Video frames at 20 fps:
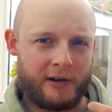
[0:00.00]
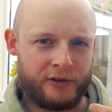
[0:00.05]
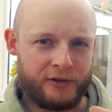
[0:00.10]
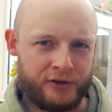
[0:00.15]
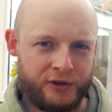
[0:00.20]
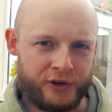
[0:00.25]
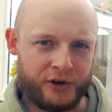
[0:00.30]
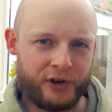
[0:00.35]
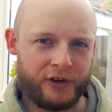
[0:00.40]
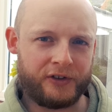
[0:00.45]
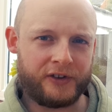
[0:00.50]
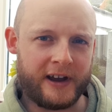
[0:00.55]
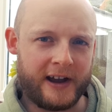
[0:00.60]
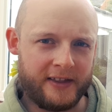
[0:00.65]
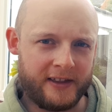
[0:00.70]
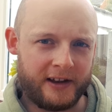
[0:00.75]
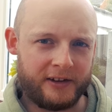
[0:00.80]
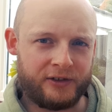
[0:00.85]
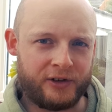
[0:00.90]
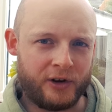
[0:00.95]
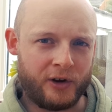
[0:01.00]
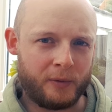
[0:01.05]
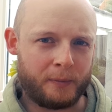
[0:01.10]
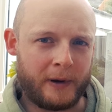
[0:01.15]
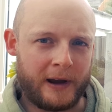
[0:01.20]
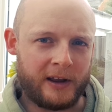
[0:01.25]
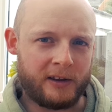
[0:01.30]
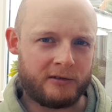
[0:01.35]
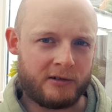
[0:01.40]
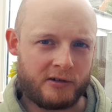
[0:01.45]
was just getting that jerk
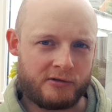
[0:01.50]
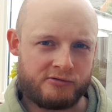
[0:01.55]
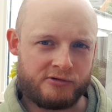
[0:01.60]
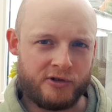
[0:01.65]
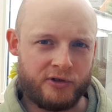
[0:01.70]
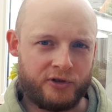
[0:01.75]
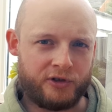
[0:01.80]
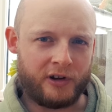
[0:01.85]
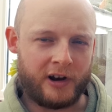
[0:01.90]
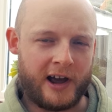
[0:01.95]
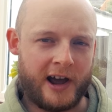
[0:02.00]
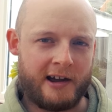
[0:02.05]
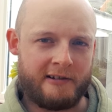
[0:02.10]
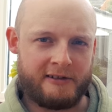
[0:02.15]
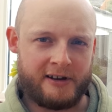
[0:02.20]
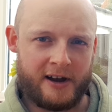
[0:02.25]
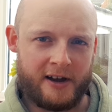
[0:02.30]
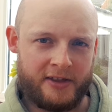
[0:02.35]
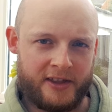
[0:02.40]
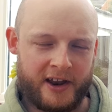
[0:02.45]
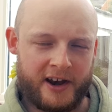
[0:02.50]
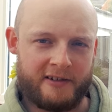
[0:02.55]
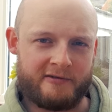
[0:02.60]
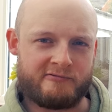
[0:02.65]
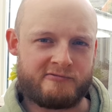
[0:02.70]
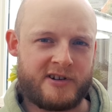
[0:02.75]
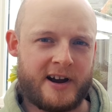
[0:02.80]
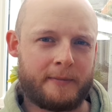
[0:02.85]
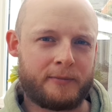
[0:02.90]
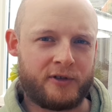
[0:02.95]
bait to a crucial area and then it
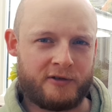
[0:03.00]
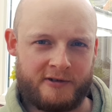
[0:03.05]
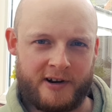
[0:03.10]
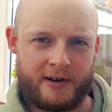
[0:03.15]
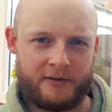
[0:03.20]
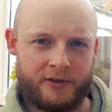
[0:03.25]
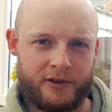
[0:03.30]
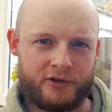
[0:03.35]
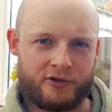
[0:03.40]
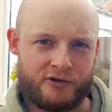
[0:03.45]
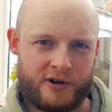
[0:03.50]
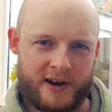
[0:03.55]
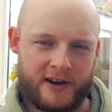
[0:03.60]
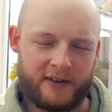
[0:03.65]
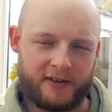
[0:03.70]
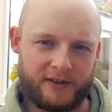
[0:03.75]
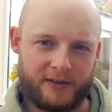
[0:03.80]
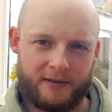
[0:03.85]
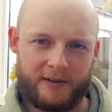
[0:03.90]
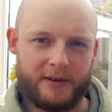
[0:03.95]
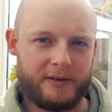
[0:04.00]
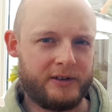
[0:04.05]
wrapped around the trace.